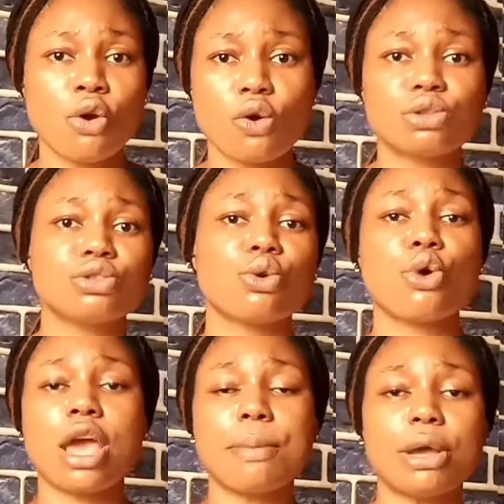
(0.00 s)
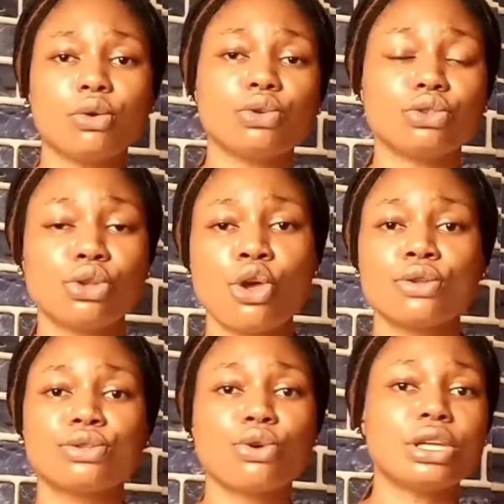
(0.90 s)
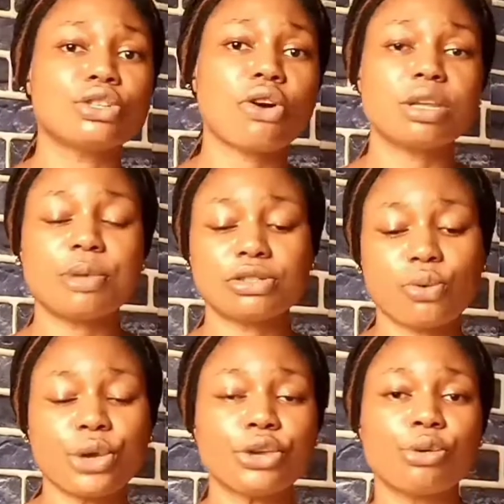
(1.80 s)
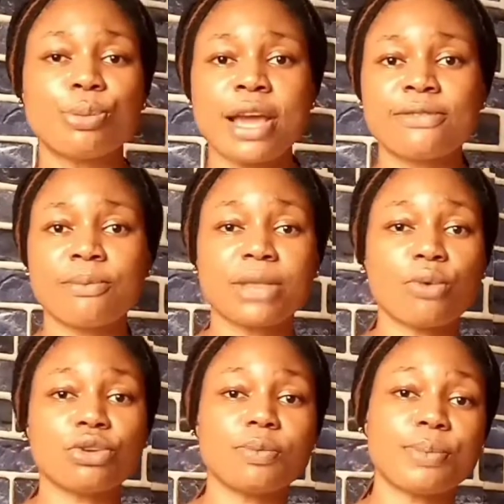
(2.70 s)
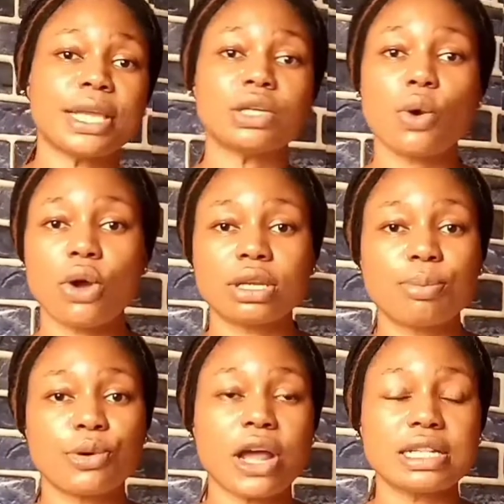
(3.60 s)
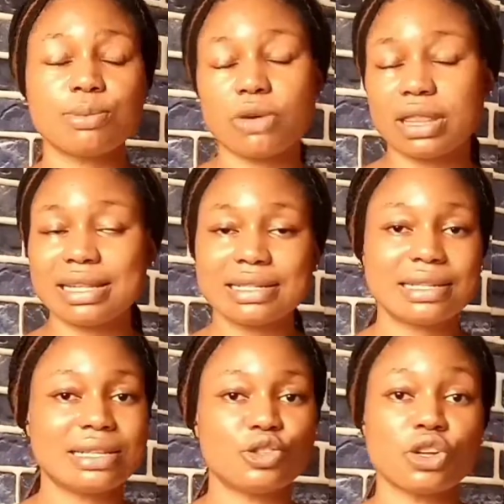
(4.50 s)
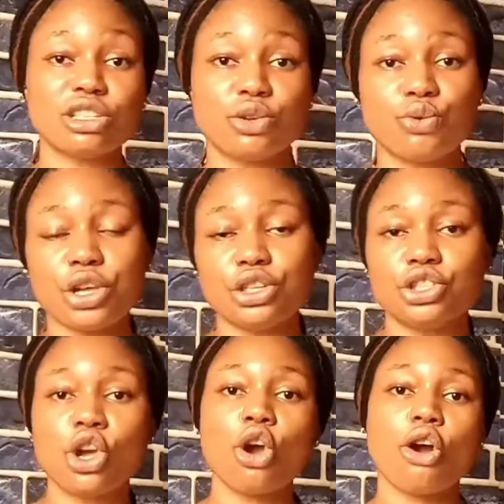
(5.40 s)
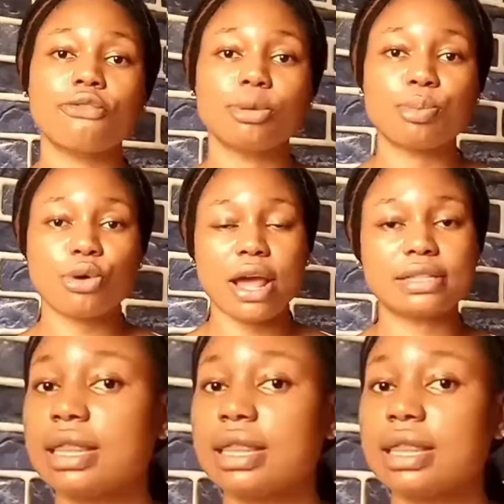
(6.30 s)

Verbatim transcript: or so ml lotion. So it all depends on where you're buying from. That will depend on the price, but this is just the range of the price.